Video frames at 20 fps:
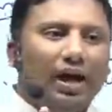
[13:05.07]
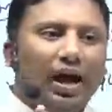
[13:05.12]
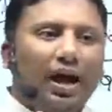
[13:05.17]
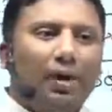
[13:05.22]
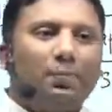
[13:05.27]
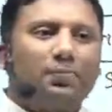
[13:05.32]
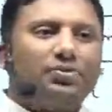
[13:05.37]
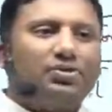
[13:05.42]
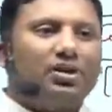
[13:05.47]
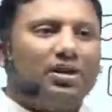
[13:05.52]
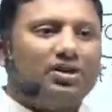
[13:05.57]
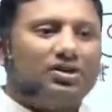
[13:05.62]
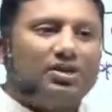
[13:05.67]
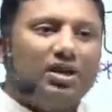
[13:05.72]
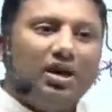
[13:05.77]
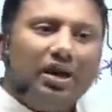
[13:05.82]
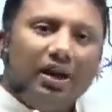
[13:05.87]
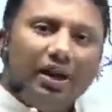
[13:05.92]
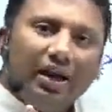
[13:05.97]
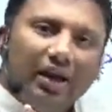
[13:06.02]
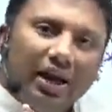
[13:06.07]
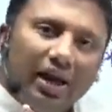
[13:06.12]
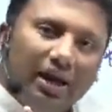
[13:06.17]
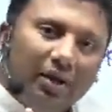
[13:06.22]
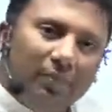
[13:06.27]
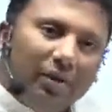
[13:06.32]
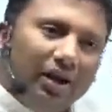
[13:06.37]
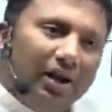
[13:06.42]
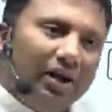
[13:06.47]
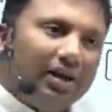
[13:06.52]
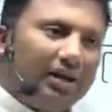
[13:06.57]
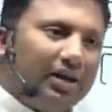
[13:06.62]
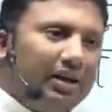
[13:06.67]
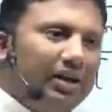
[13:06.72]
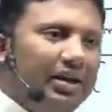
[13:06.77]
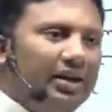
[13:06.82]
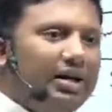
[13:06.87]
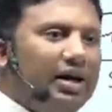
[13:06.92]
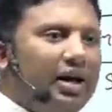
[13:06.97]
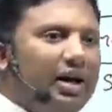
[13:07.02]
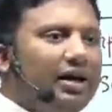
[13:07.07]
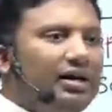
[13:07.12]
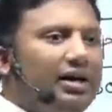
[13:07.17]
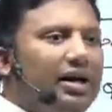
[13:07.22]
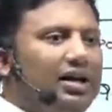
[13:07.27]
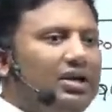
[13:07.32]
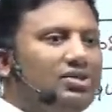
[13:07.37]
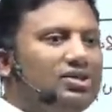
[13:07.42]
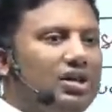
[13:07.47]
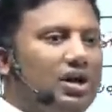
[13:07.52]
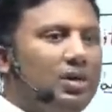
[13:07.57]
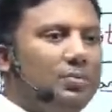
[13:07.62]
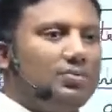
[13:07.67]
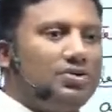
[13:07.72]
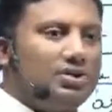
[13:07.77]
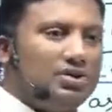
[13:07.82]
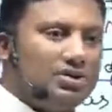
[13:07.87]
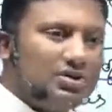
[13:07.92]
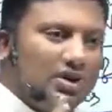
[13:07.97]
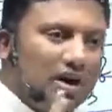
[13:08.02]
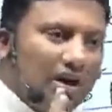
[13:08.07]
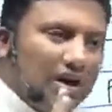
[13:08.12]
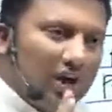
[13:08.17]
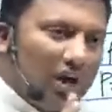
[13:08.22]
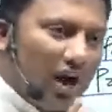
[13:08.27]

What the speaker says: helps us in eliminating incorrect answer options.